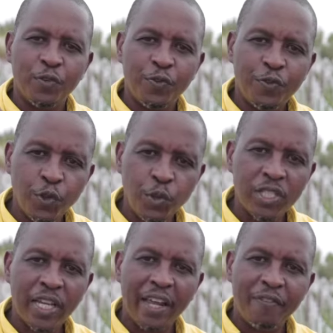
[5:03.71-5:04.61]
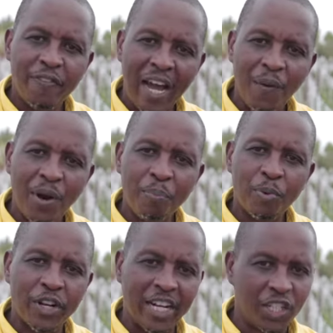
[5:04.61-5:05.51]
fruit and flower
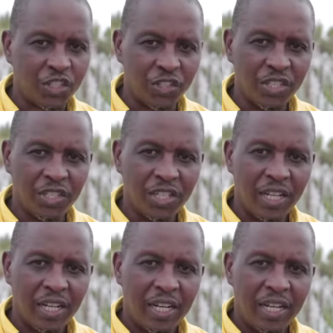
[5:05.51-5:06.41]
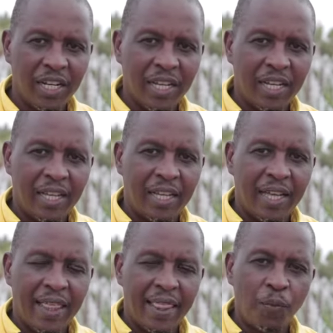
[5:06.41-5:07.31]
production,
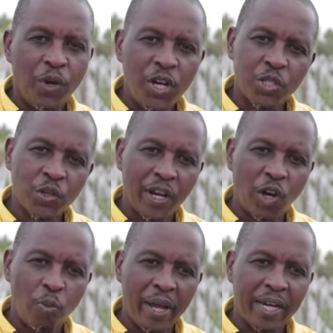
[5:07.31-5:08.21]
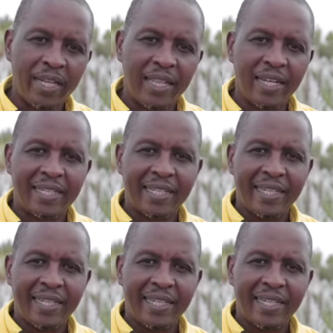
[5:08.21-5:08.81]
we also recommend that